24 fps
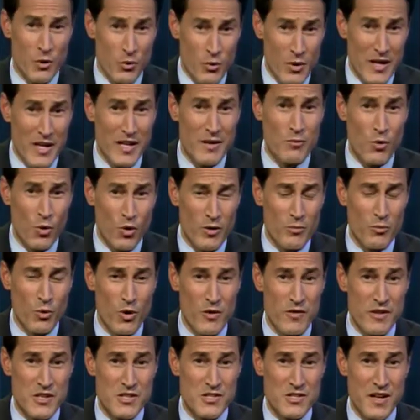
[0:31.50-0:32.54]
we're right. reading more and
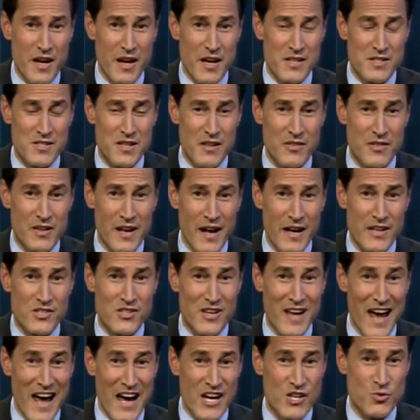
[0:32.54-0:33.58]
more these days that the next
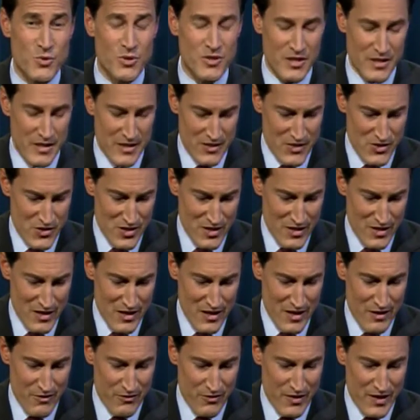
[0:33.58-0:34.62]
casualties
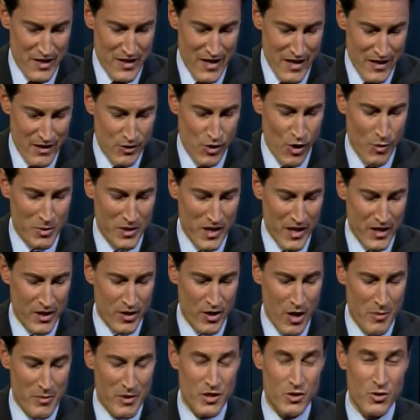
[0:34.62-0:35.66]
of the global
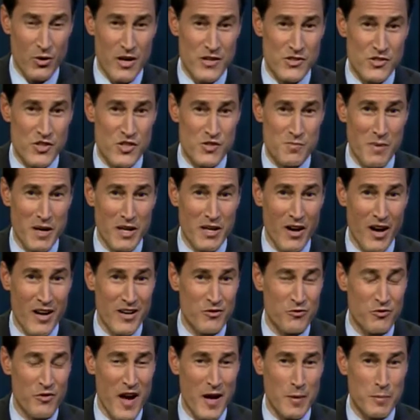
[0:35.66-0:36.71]
economic crisis may not,
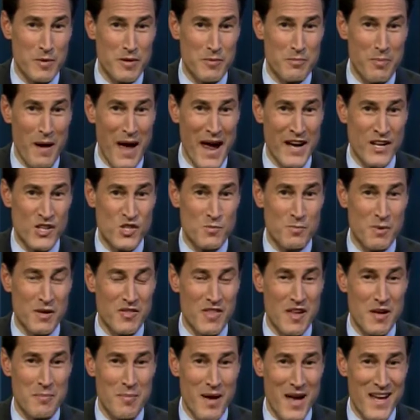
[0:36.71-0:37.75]
in fact, be banks,
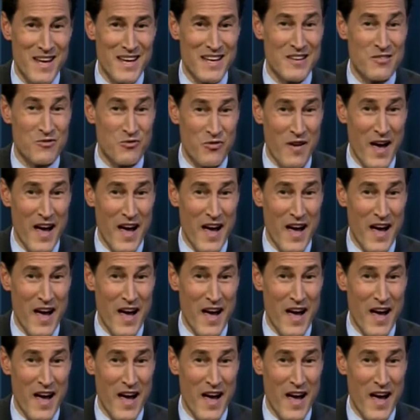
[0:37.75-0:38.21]
but they may, in